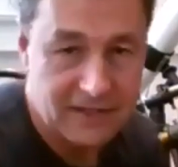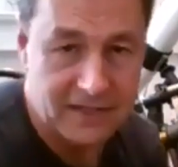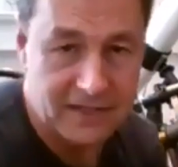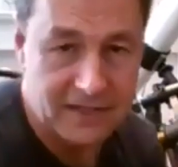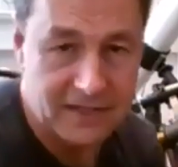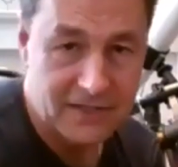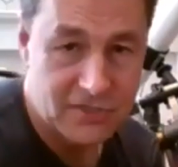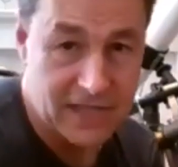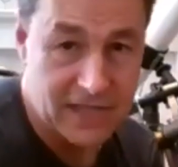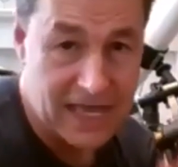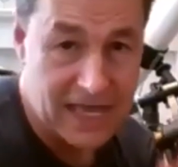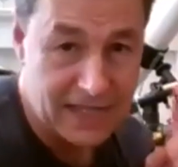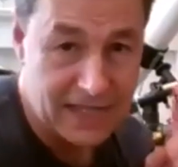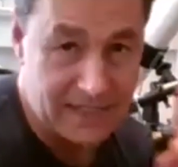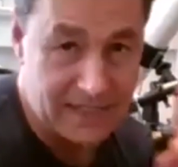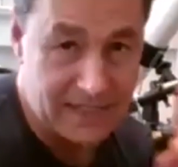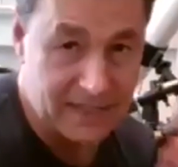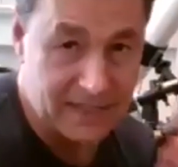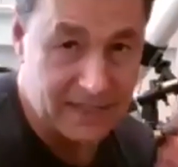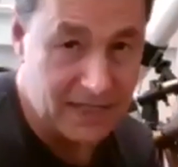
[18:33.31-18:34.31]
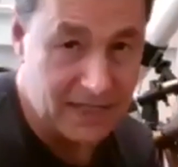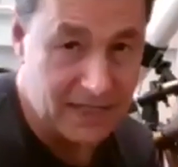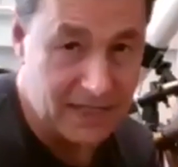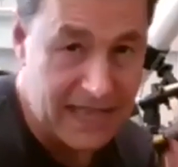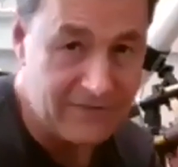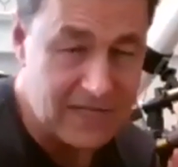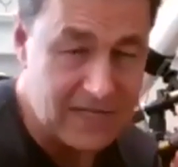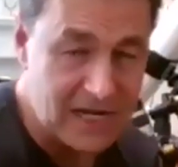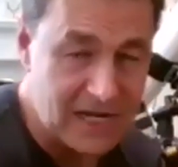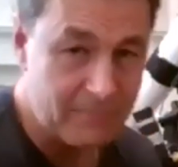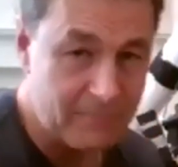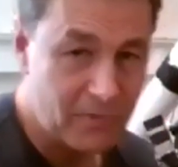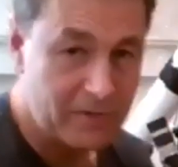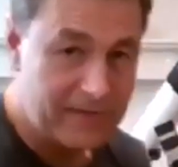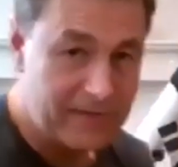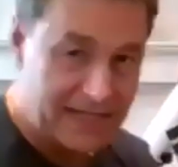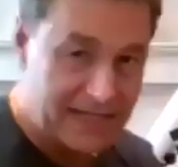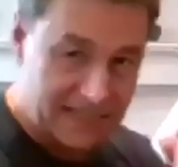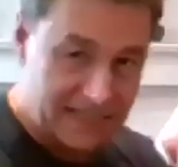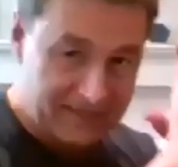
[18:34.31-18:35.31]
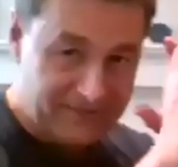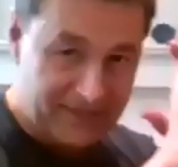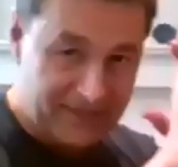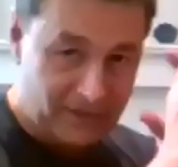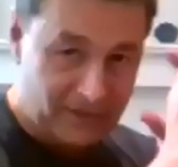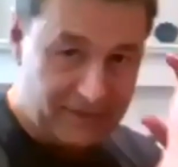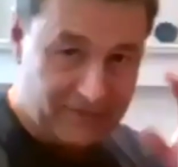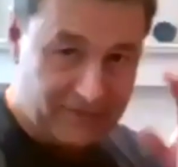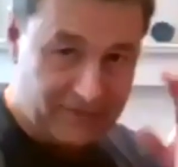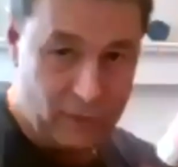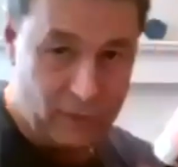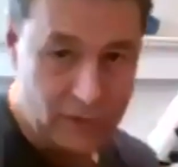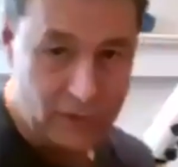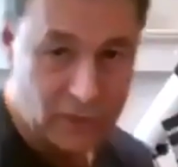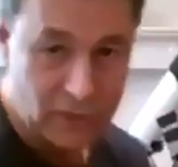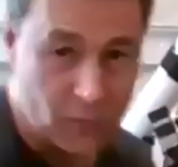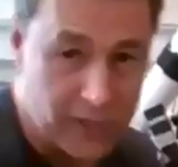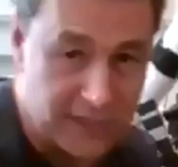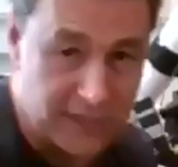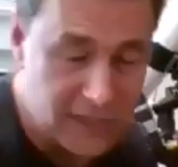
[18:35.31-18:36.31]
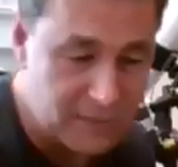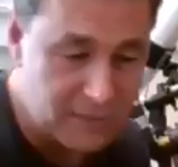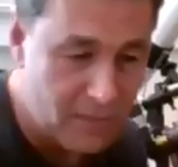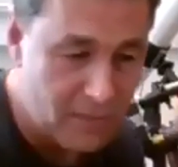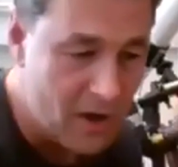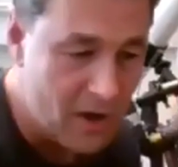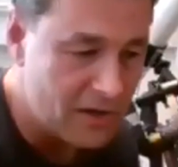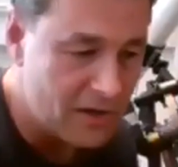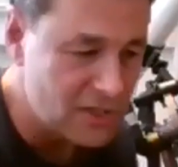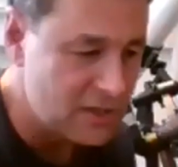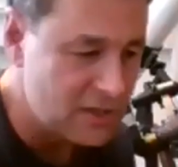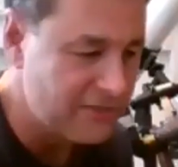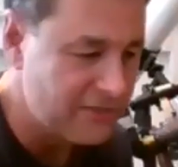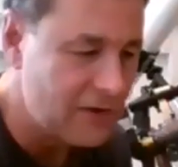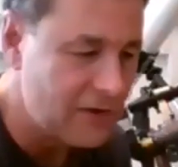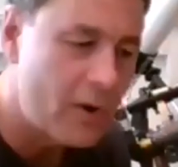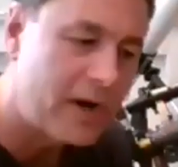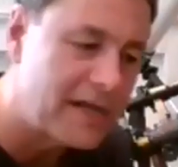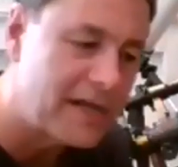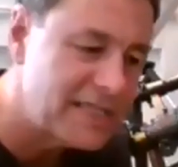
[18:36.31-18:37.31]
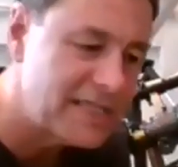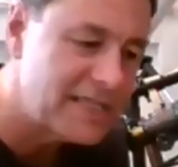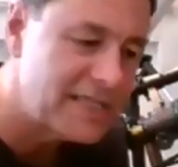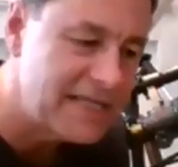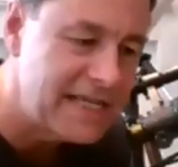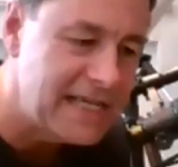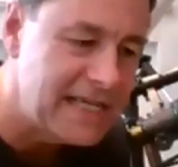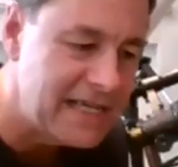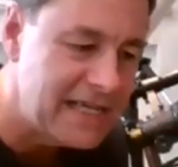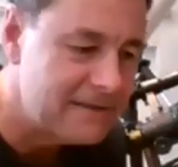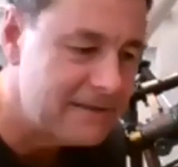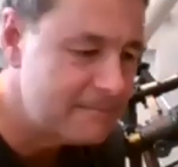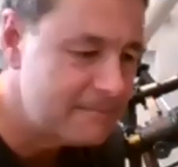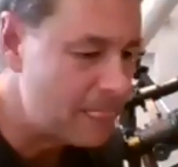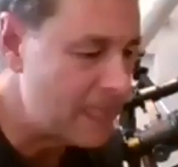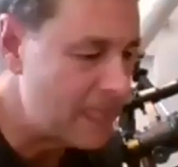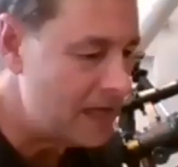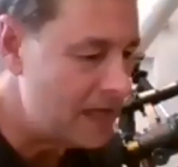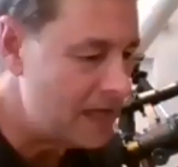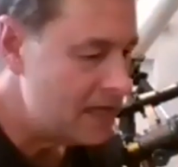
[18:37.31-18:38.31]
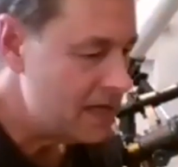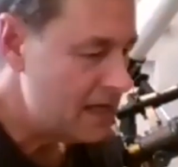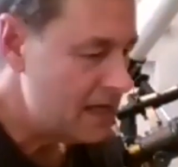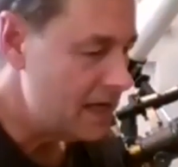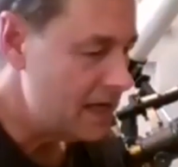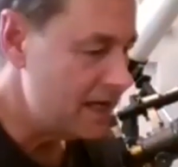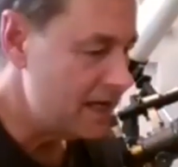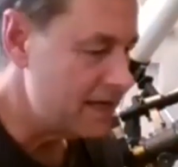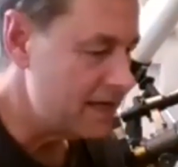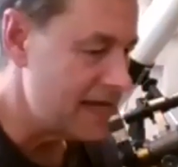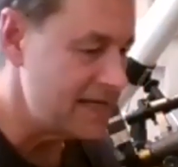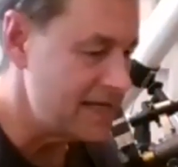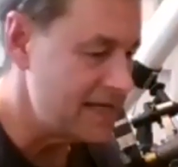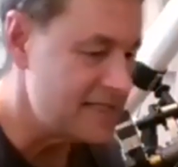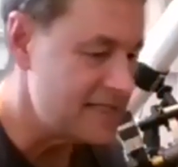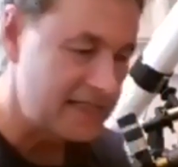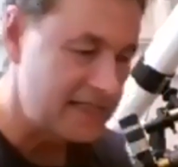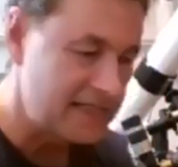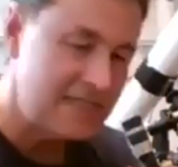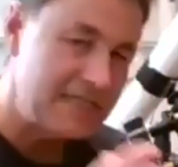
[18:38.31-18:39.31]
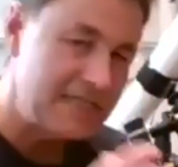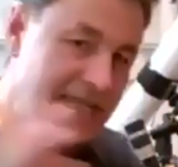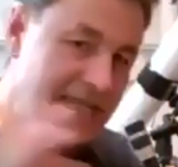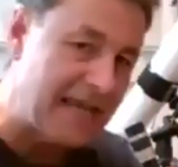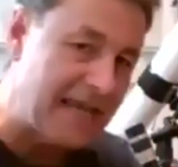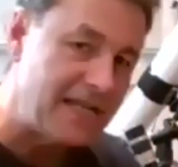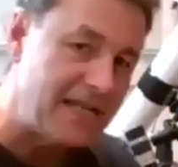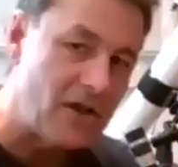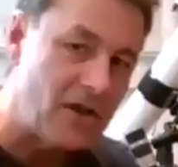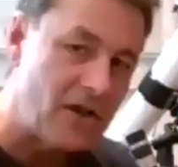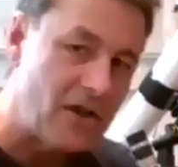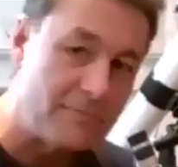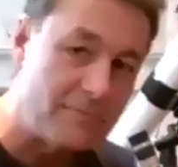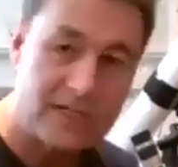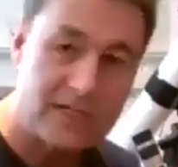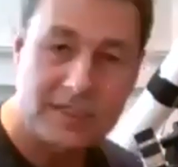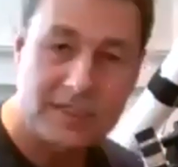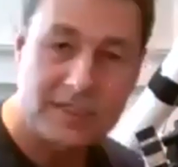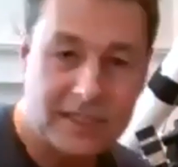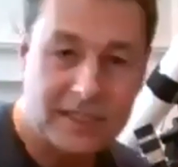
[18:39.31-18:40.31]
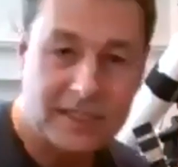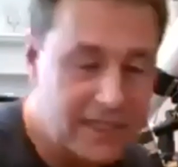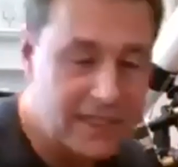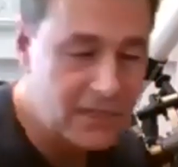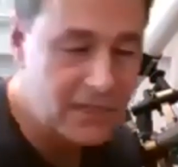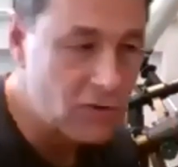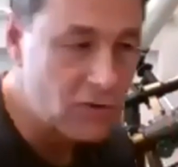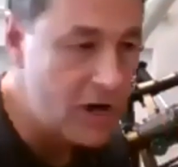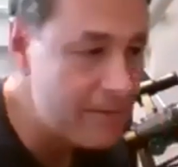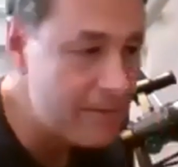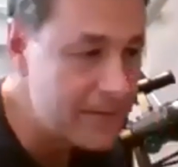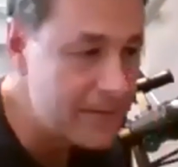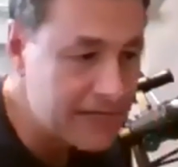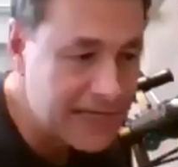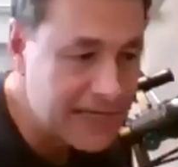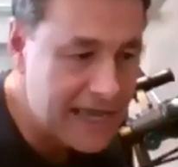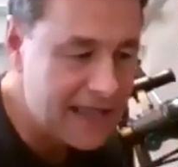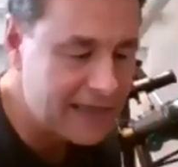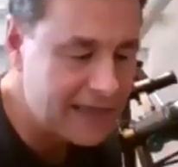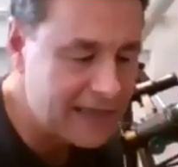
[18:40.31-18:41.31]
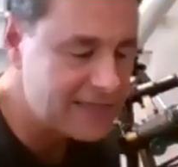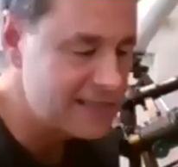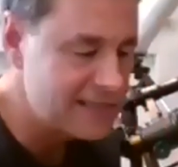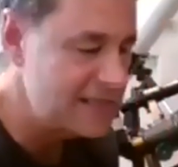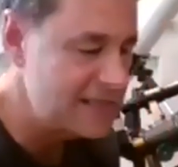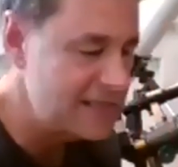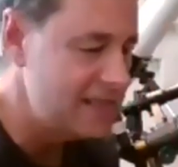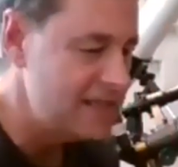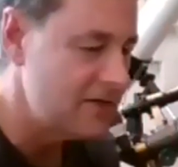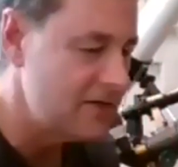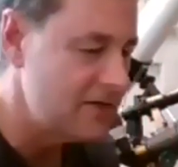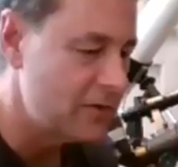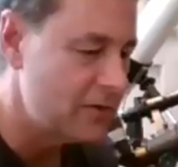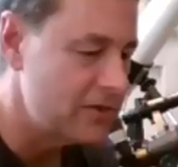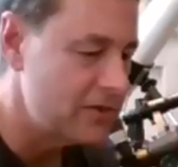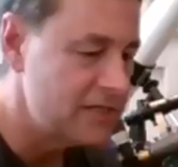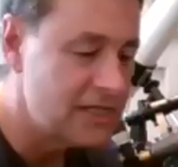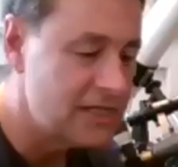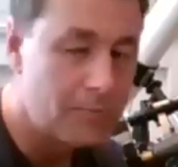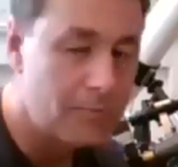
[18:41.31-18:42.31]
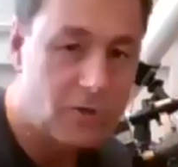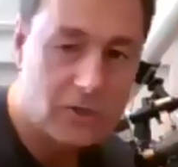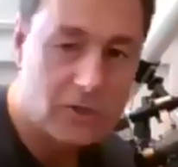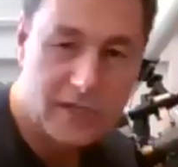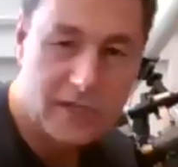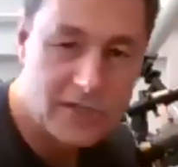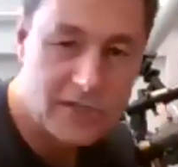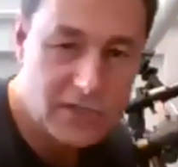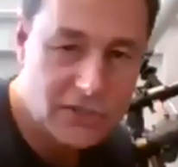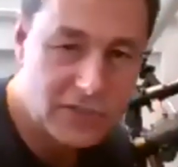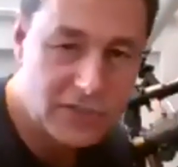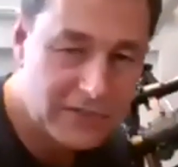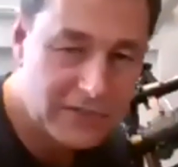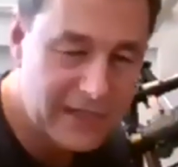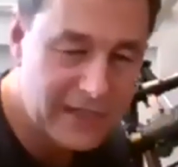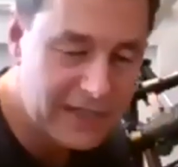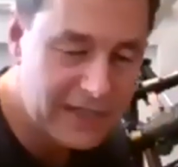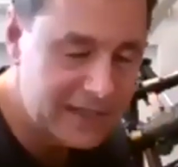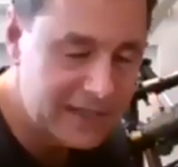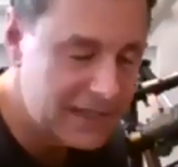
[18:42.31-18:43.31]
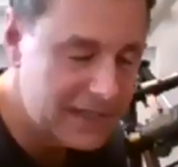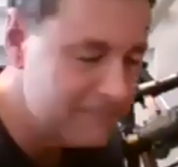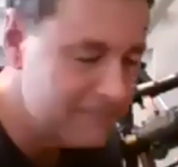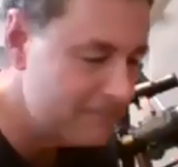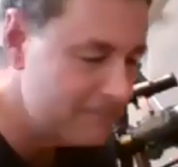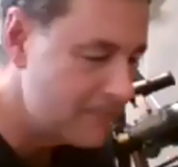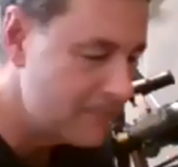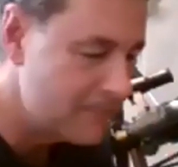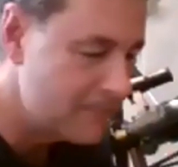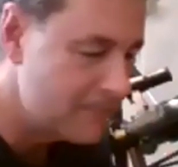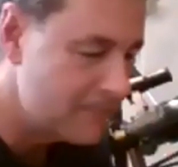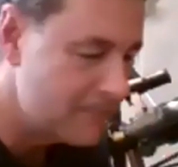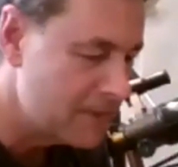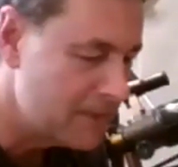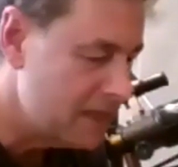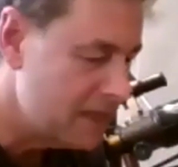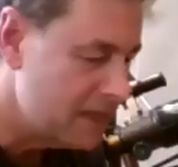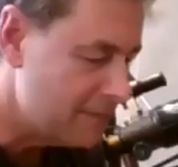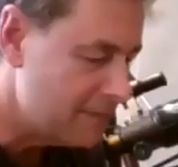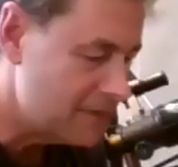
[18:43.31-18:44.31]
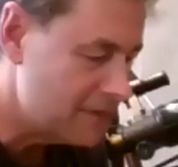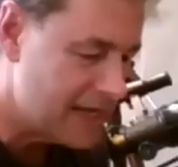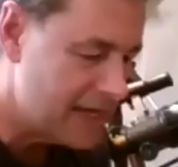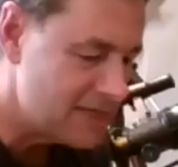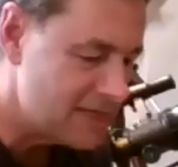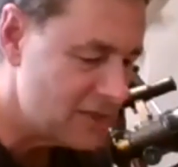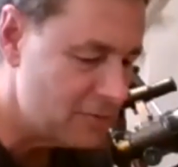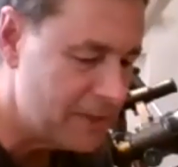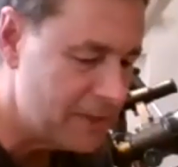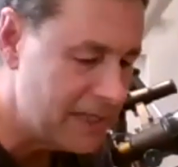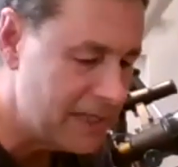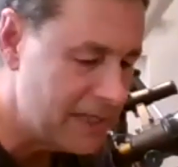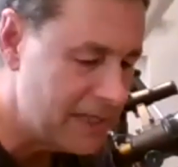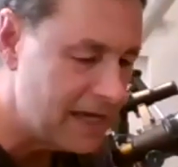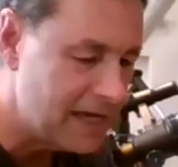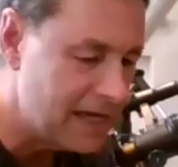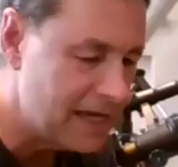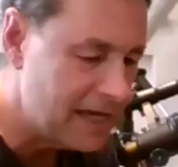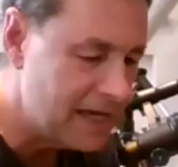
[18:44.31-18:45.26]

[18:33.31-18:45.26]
So that 11 number means the field of view is quite small. So if I wanted to see a nice extended object like the Andromeda galaxy or the double cluster in um, near Cassiopeia,